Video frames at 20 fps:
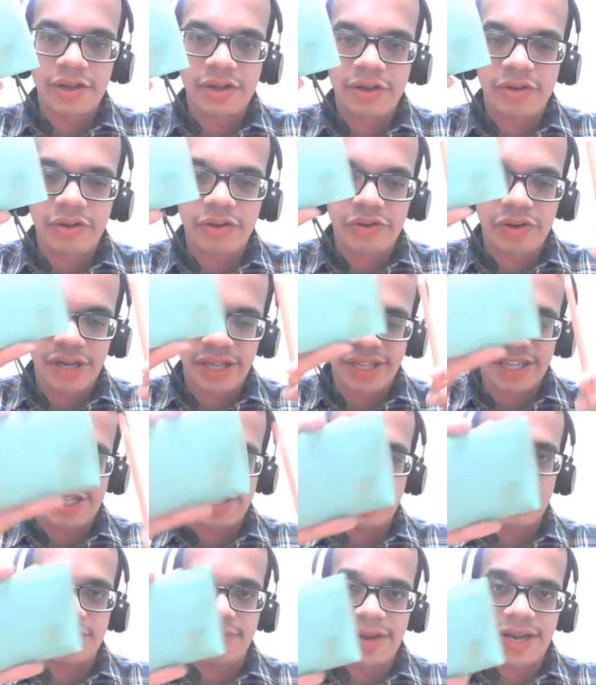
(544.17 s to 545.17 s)
to
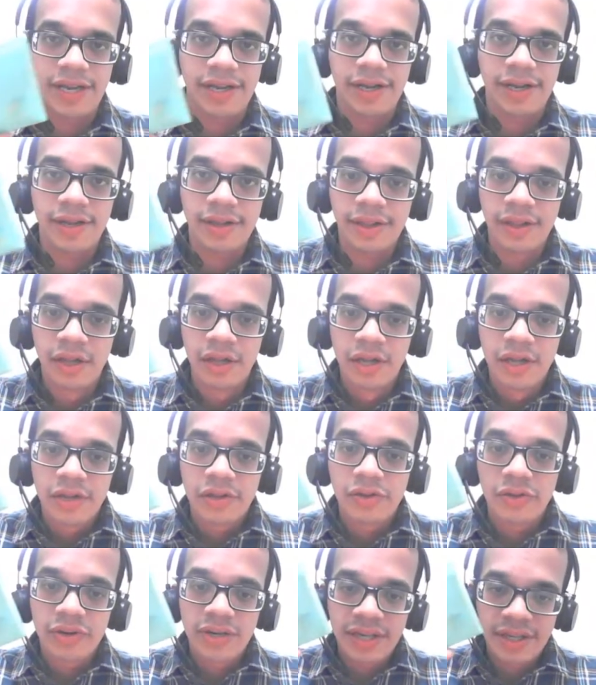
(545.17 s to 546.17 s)
decision makings,
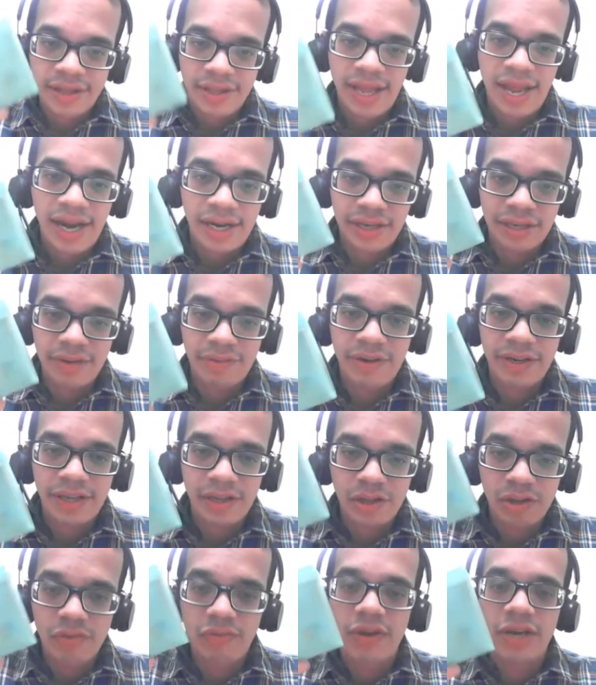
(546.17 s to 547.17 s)
so these
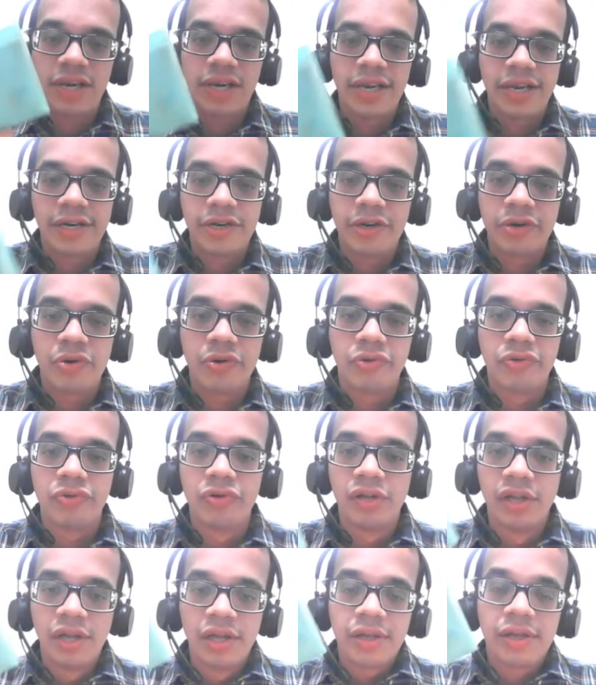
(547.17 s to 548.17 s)
activities will lead
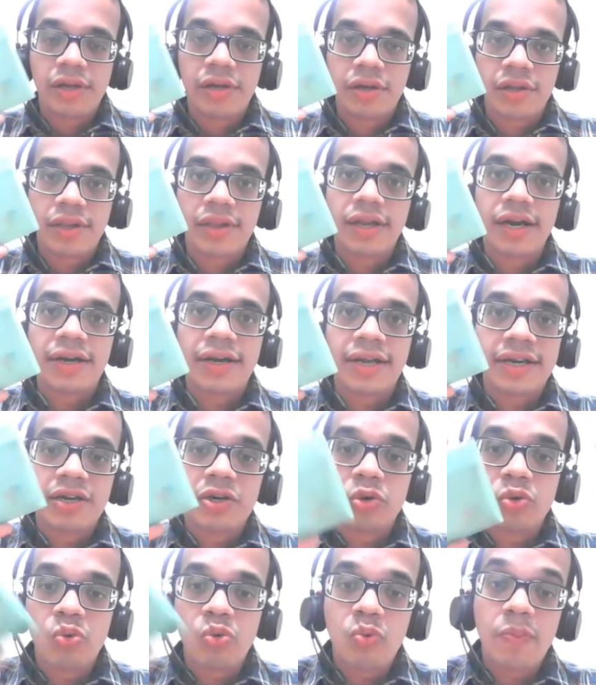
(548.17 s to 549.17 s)
to certain
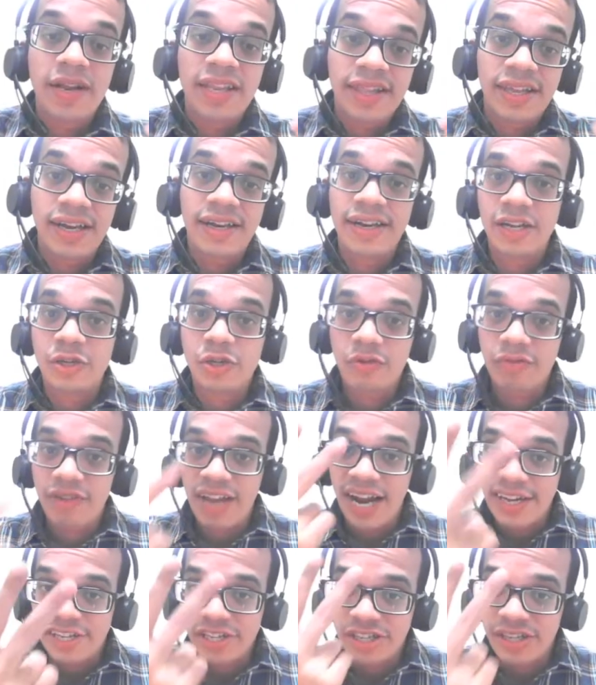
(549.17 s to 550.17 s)
2 percentage of the
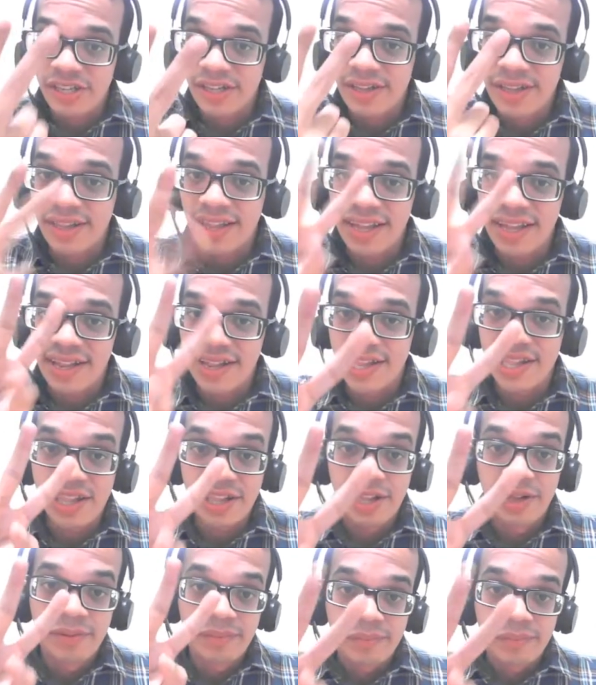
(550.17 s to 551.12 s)
additional sales.